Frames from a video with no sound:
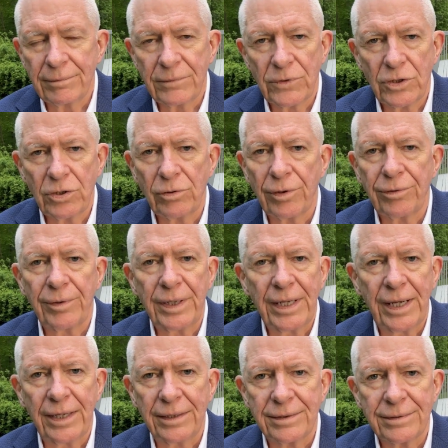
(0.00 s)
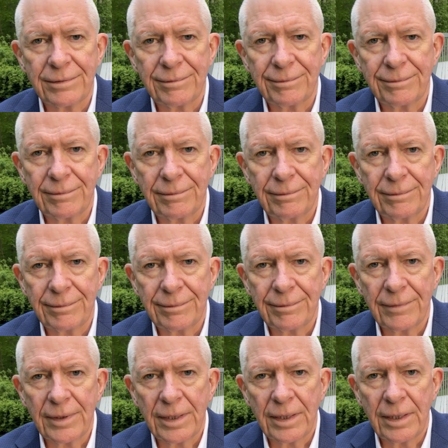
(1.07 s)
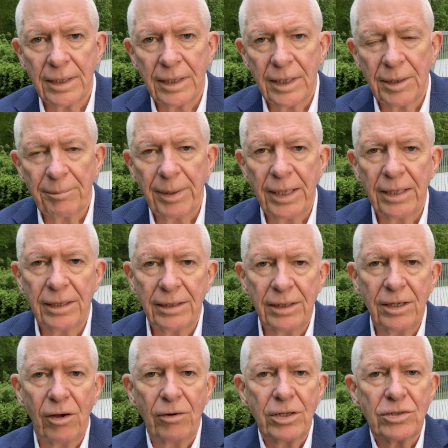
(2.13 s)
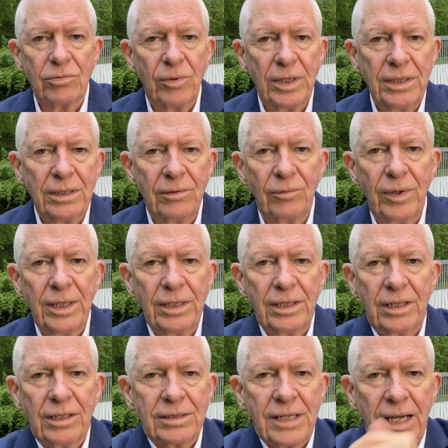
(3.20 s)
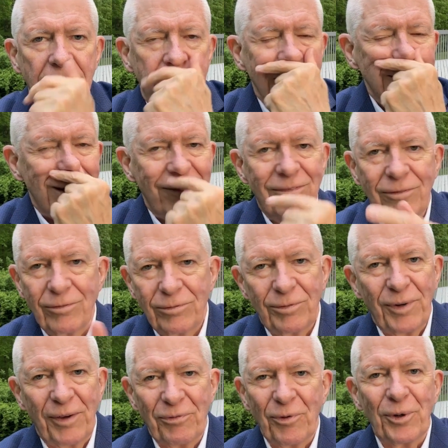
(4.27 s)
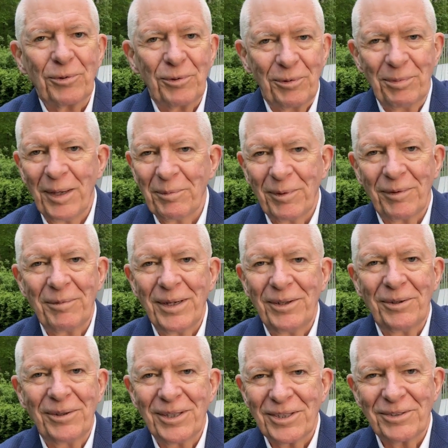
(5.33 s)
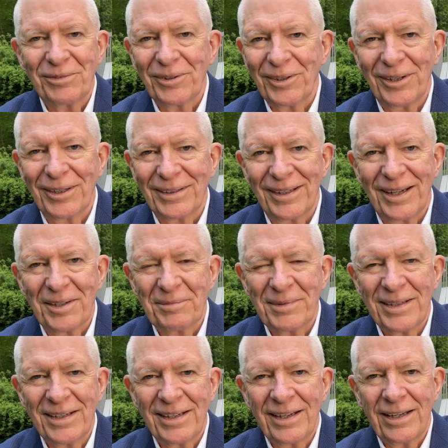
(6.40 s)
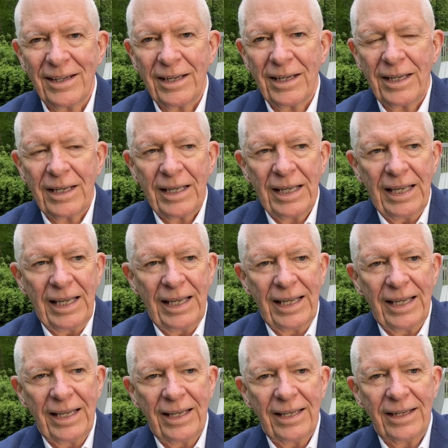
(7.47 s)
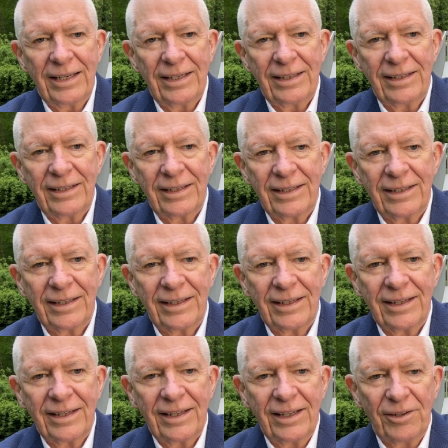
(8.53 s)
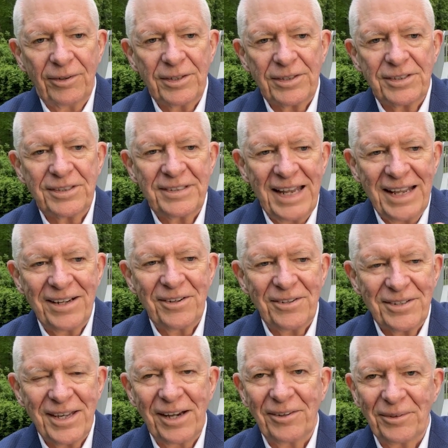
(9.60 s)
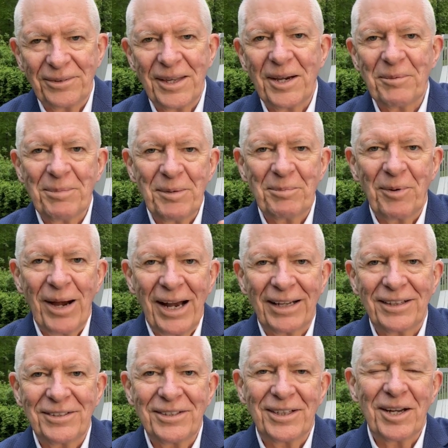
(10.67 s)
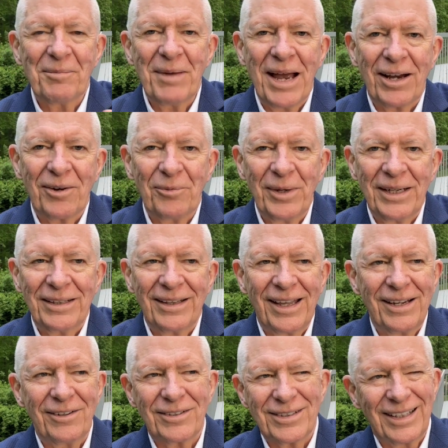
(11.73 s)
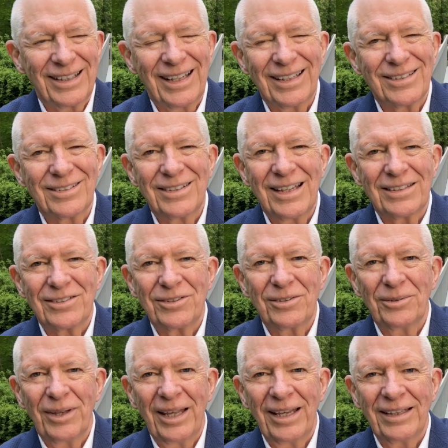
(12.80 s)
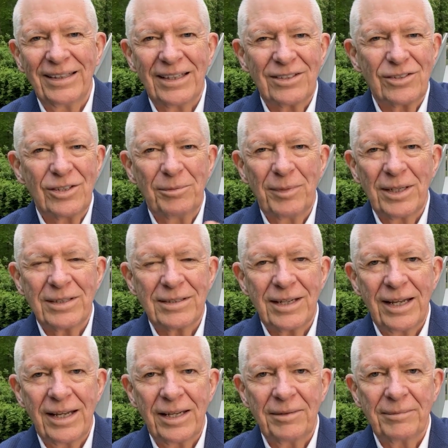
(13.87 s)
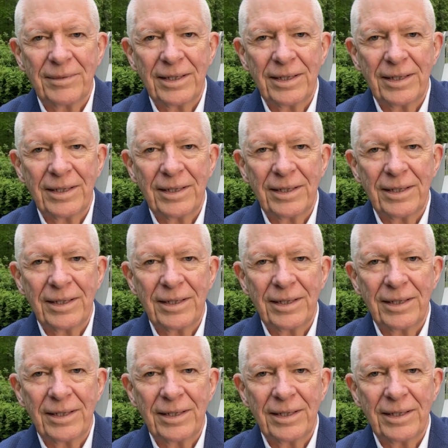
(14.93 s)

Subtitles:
2 or 3 days. But notice when because I've worked with people, I've been doing this for a long time. And in the standard psychotherapy practice, you come back a week later, it's like, that's too late, that's too much time.